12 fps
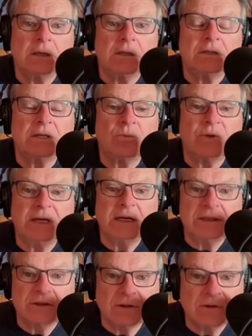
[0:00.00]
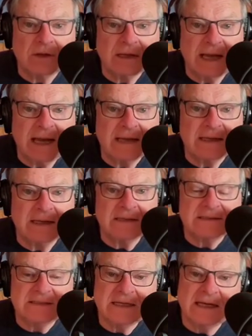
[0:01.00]
that we need to look at
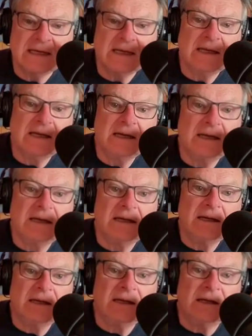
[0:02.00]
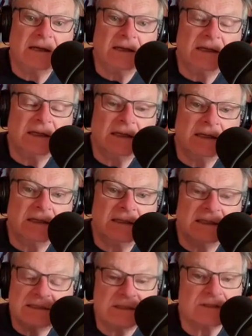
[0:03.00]
and say,
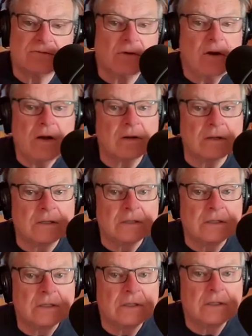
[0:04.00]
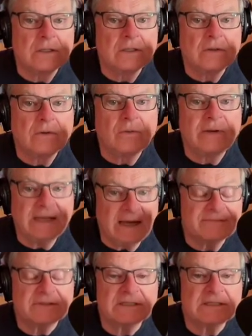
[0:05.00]
this is wrong. We
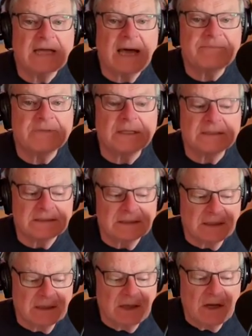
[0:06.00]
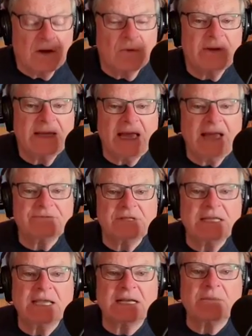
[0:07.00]
have to stop this. We have
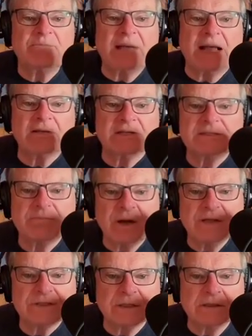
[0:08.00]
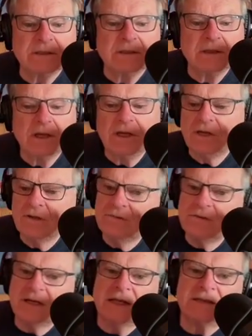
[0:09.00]
to get a balanced budget. You
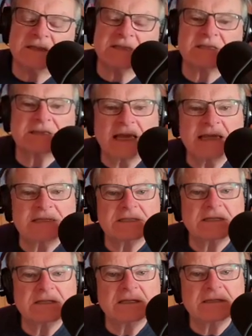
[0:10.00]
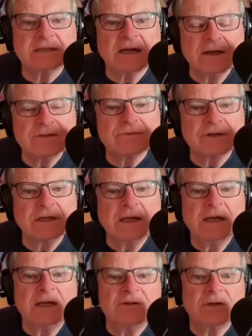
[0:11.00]
look at the states in this country
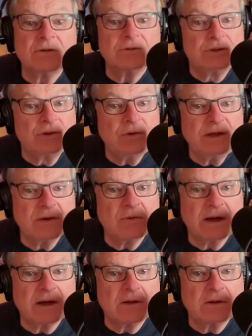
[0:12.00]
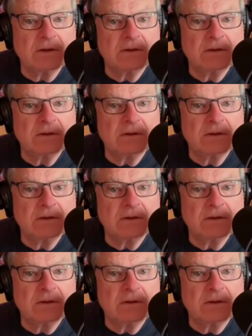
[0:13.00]
that are doing well,